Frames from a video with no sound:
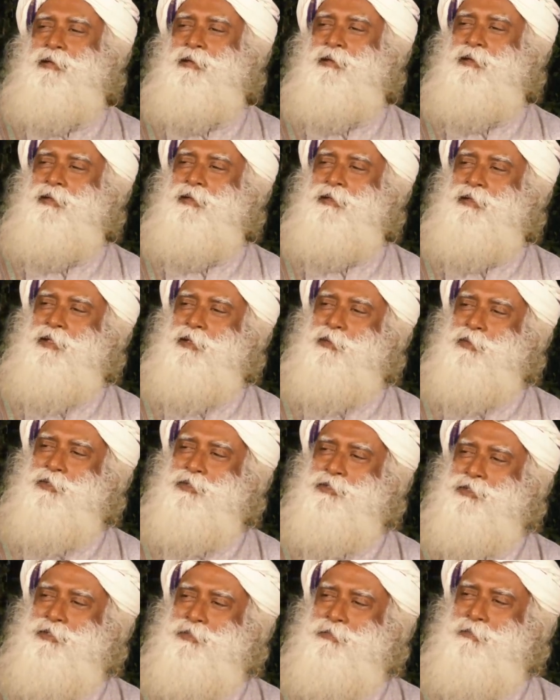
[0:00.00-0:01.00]

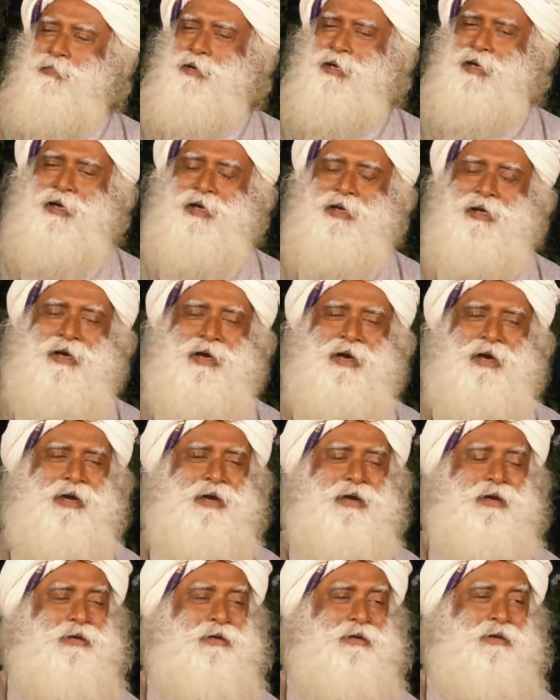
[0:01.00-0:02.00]
I
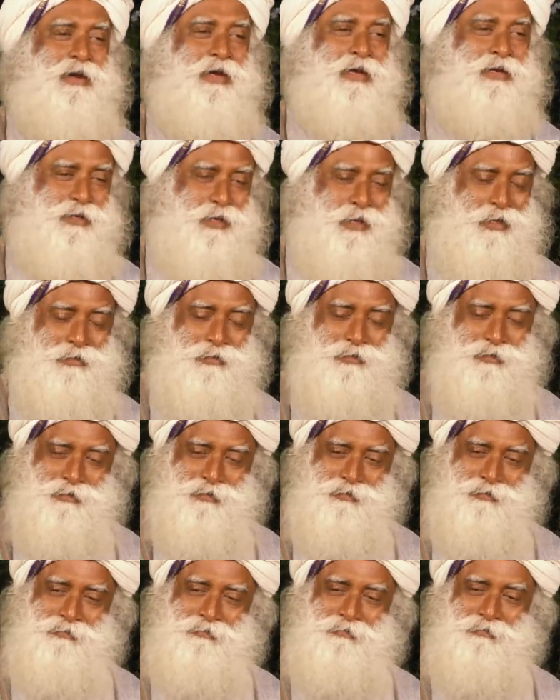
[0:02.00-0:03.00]
had a grand
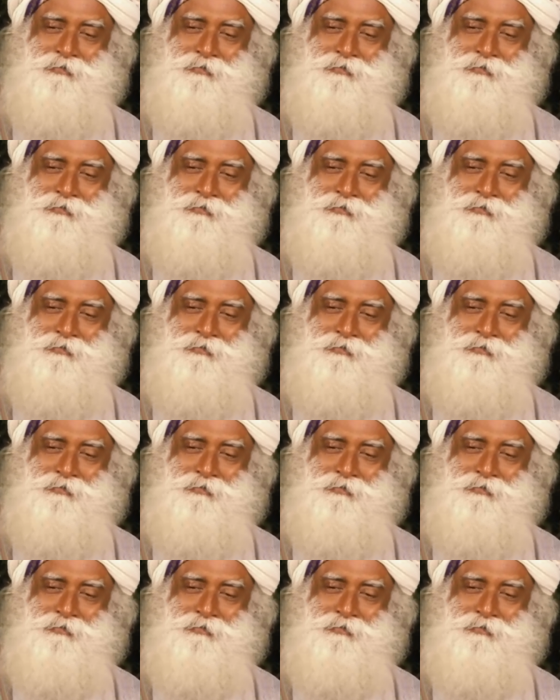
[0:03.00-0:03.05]
uncle